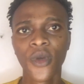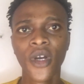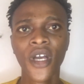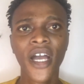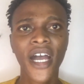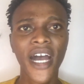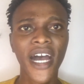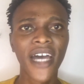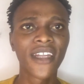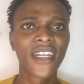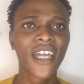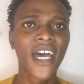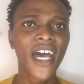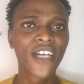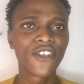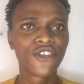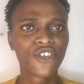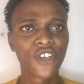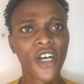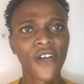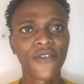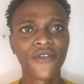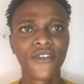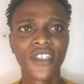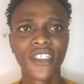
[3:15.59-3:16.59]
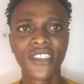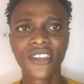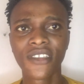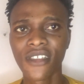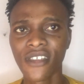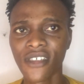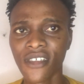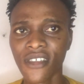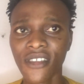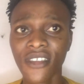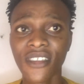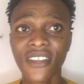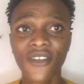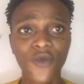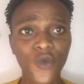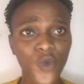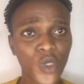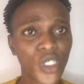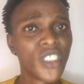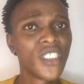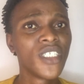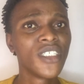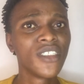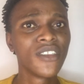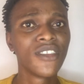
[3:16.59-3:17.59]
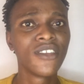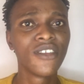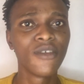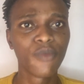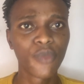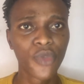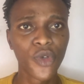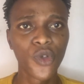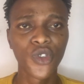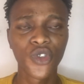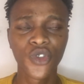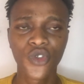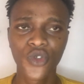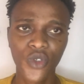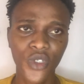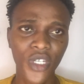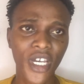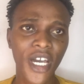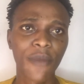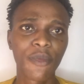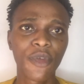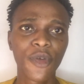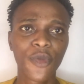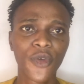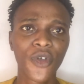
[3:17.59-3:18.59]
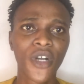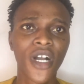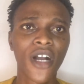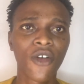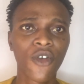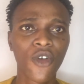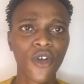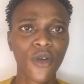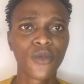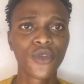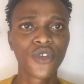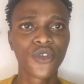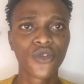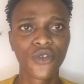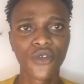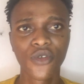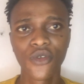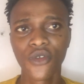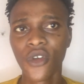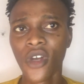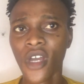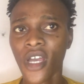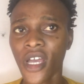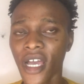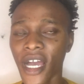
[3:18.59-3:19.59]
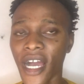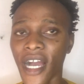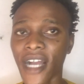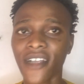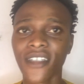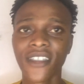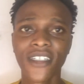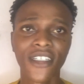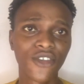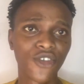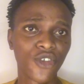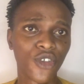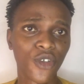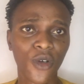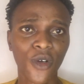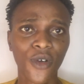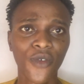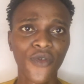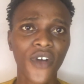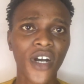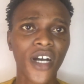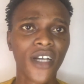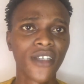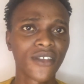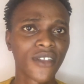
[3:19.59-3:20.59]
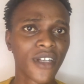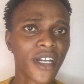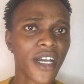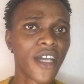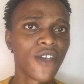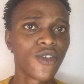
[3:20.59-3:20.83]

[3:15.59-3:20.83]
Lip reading: and add your affiliate links within the post so that people can come to you and get your offers, right?